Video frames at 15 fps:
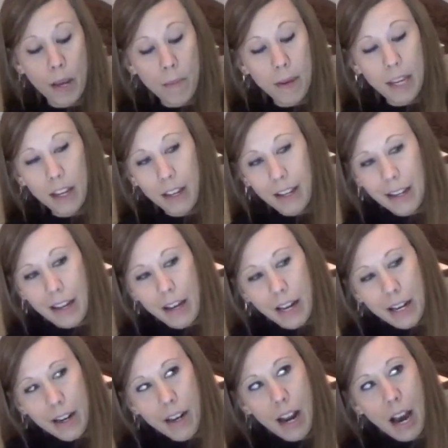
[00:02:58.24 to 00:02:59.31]
maybe
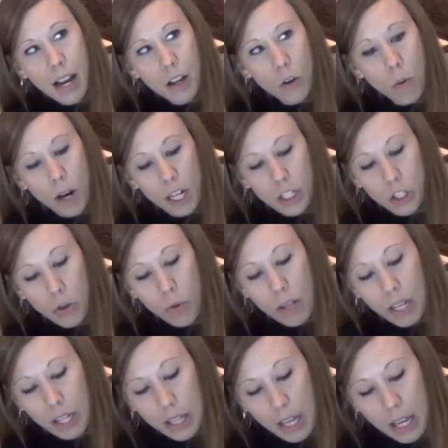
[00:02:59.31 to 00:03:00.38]
not quite
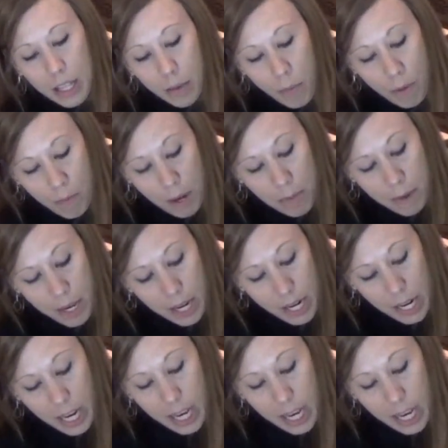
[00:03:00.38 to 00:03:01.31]
tunic length, but maybe it